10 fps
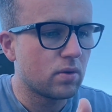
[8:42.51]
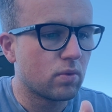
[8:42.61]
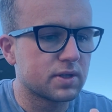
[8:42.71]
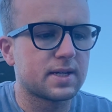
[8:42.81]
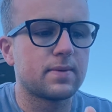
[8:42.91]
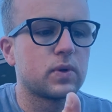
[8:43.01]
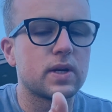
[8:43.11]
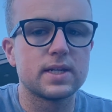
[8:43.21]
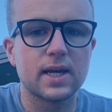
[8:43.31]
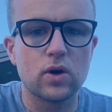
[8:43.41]
what time do I
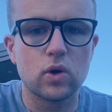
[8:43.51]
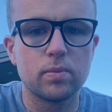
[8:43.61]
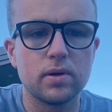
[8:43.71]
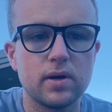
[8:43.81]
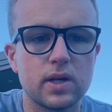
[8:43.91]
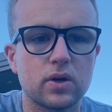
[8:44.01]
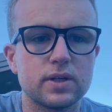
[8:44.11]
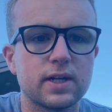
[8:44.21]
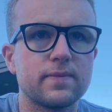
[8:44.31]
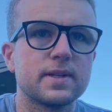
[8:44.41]
need to get up in order
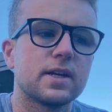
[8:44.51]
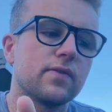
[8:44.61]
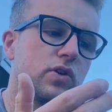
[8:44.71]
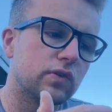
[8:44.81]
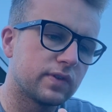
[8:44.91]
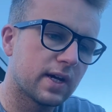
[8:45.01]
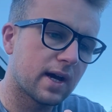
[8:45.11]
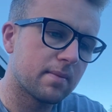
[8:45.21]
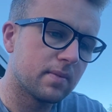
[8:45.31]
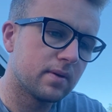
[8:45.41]
to give myself enough
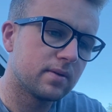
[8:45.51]
time